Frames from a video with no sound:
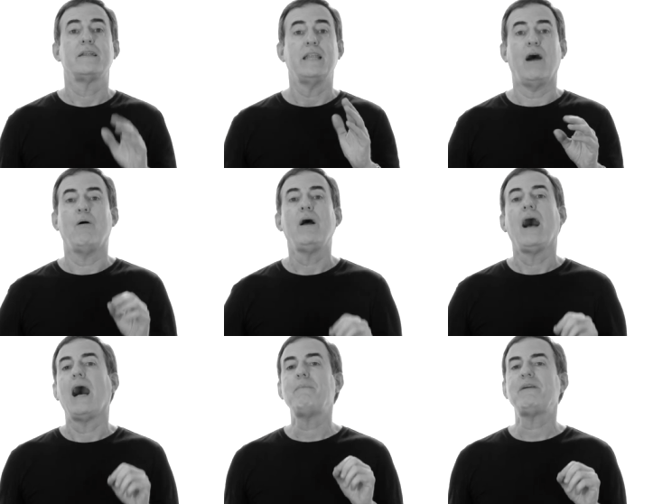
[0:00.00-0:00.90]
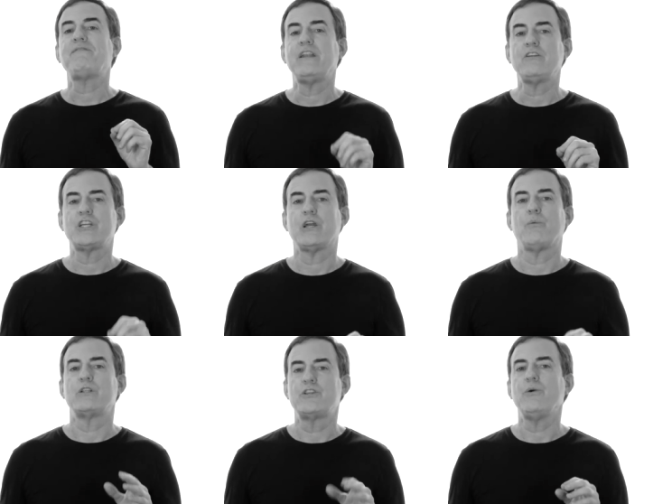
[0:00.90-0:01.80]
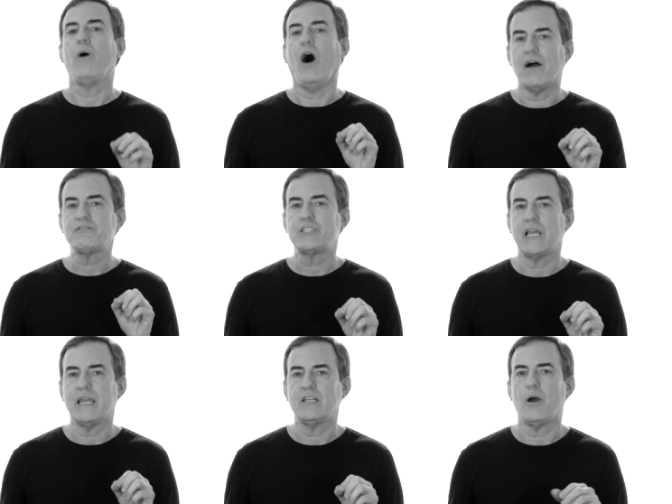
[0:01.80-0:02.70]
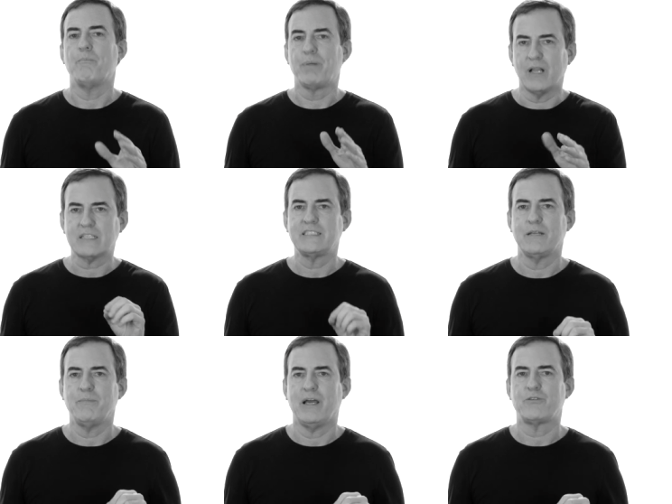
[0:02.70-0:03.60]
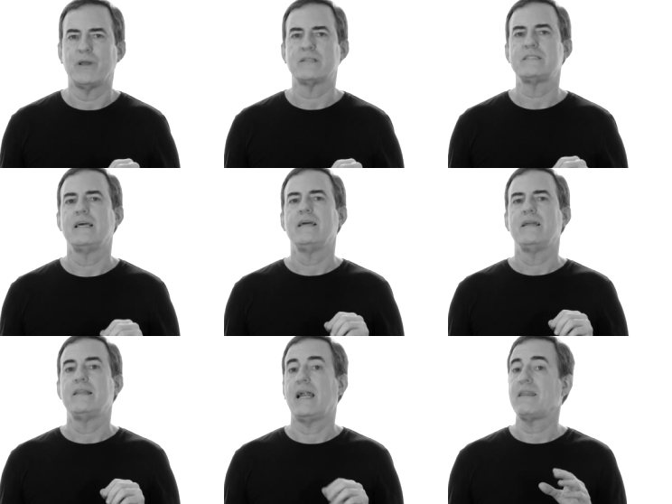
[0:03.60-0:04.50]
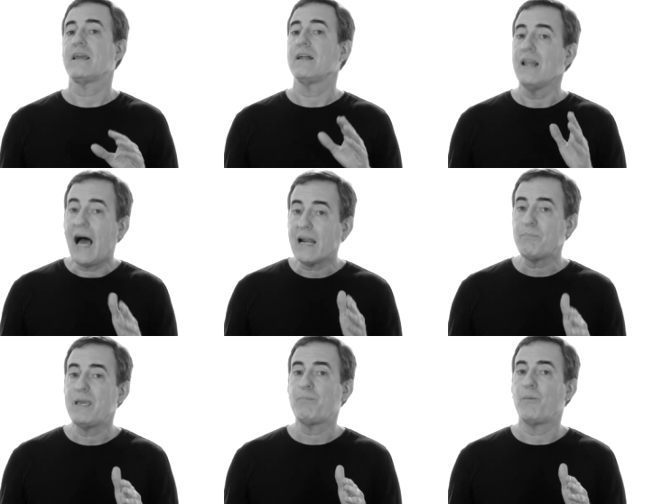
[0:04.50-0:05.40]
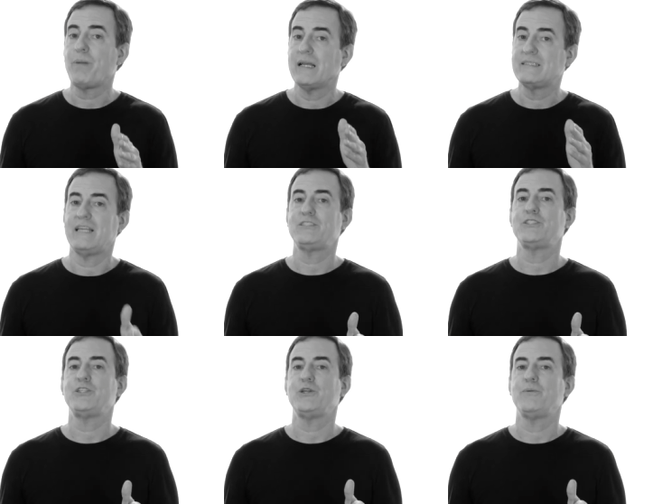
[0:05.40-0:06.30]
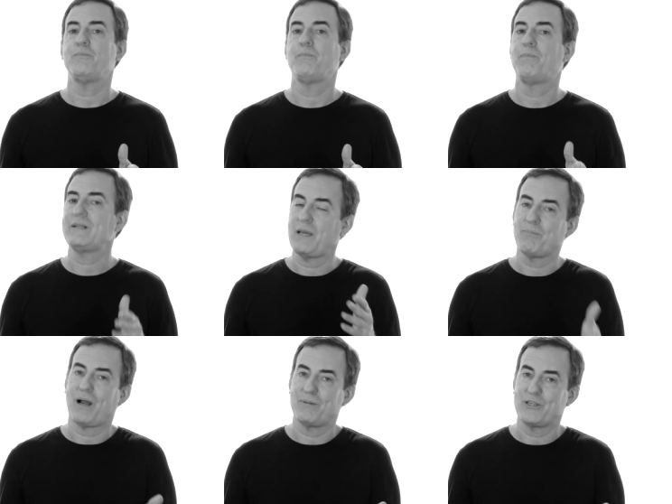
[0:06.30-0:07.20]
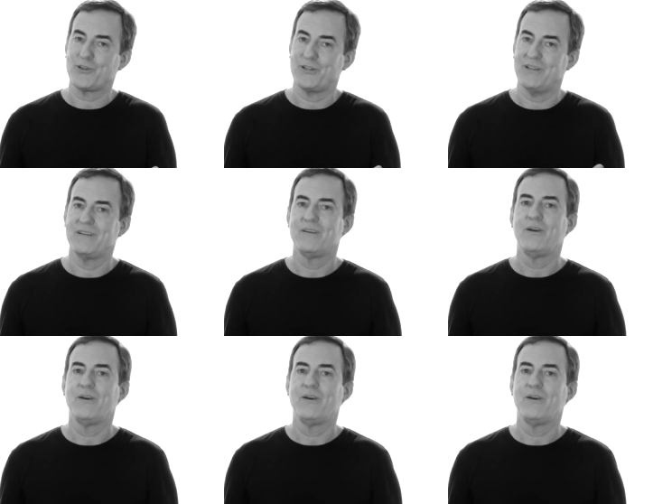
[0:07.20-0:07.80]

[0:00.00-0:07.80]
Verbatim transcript: Now, I'm going to finish here with two off-chain blockchain metrics that I think a lot of people pay attention to, but they probably shouldn't.